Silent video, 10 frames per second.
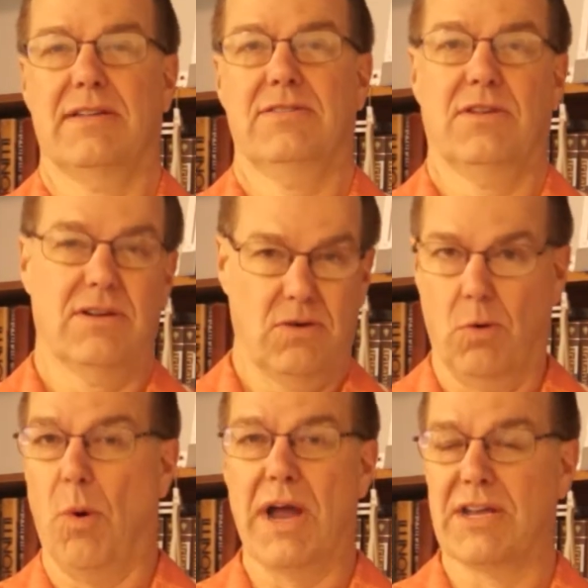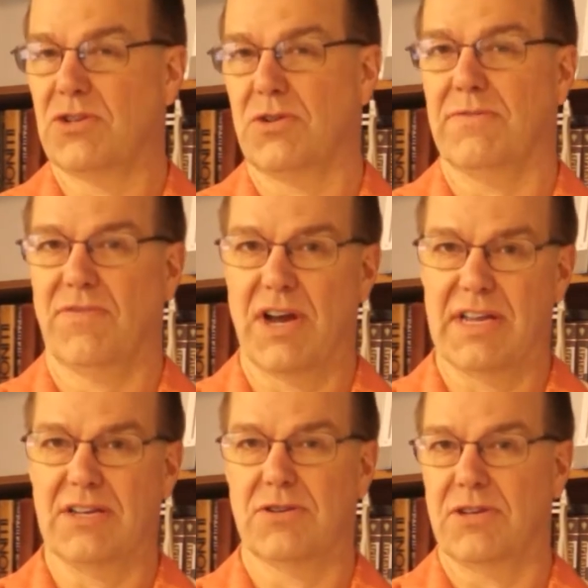It's a Hawaiian shirt
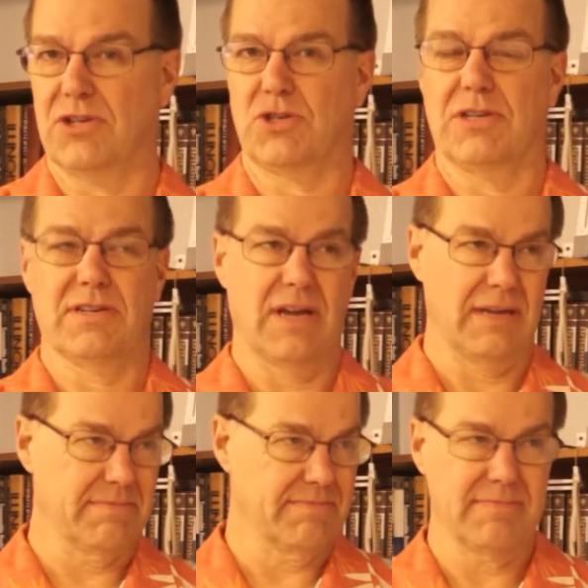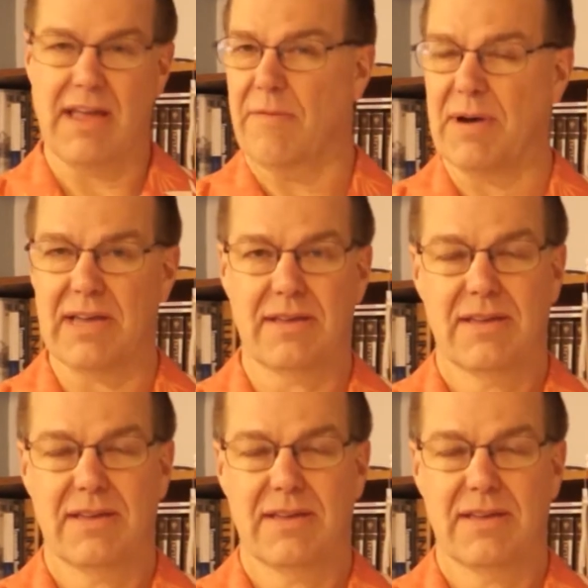Friday tradition. I have my